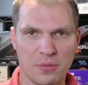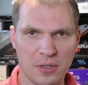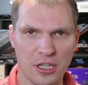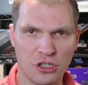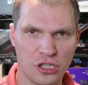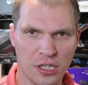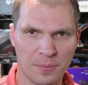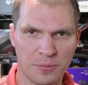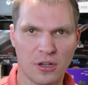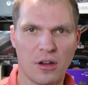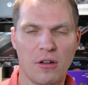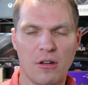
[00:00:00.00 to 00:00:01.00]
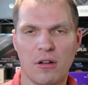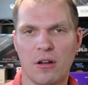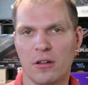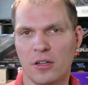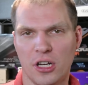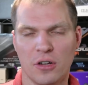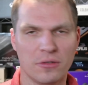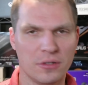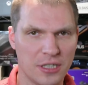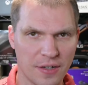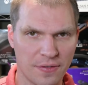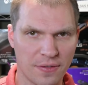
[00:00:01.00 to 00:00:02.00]
three D chips are, you know,
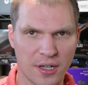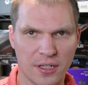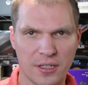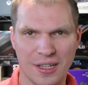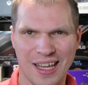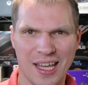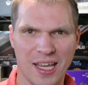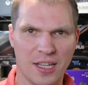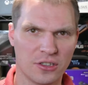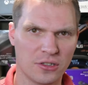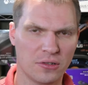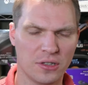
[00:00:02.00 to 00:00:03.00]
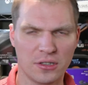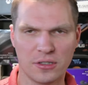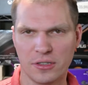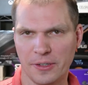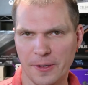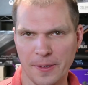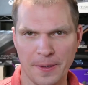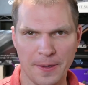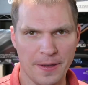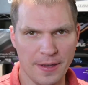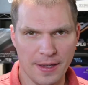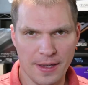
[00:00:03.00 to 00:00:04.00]
different, and so this
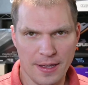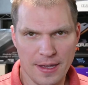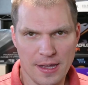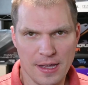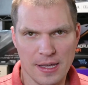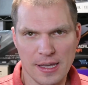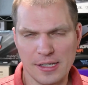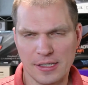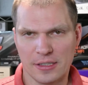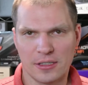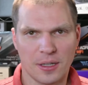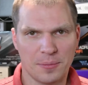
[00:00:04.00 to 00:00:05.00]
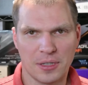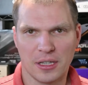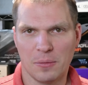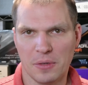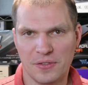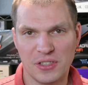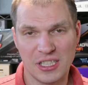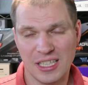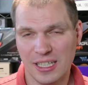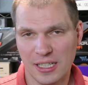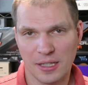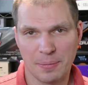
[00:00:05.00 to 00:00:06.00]
isn't something that we've
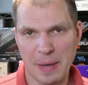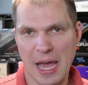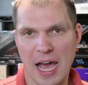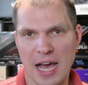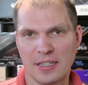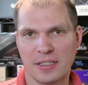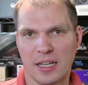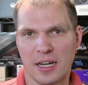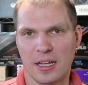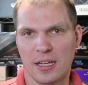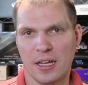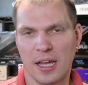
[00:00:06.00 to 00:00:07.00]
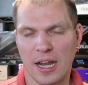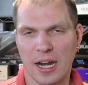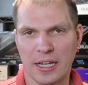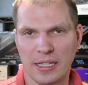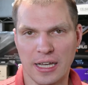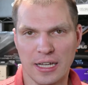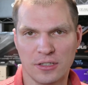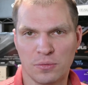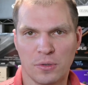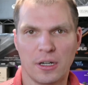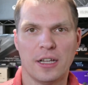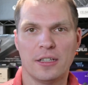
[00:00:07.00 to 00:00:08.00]
seen in the past. And uh, and I guess
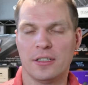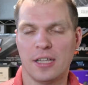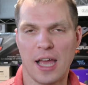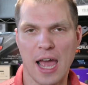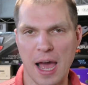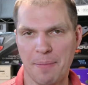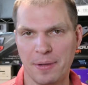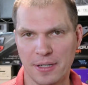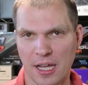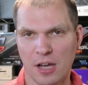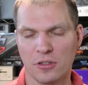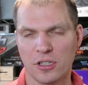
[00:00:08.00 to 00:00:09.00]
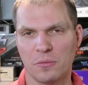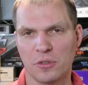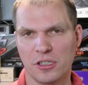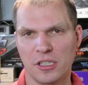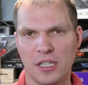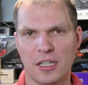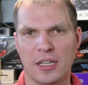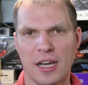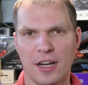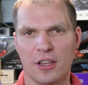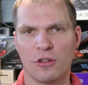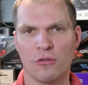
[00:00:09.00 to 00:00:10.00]
what has happened now is that we're seeing
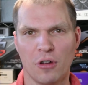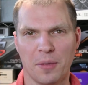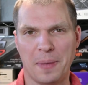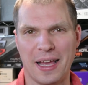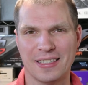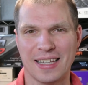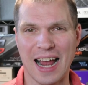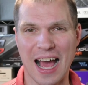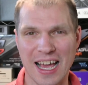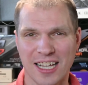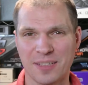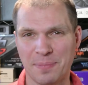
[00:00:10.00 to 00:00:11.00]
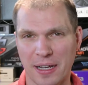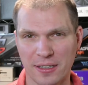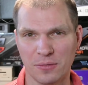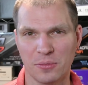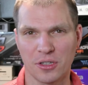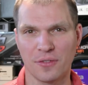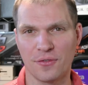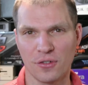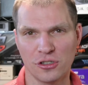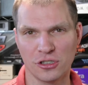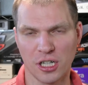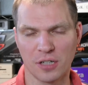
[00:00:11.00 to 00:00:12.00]
kind of the growing pains that I expected with the
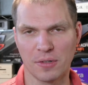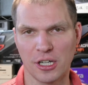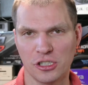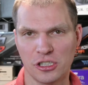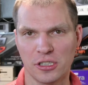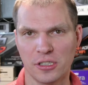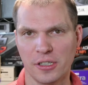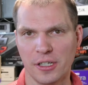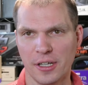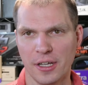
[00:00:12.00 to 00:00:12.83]
first generation,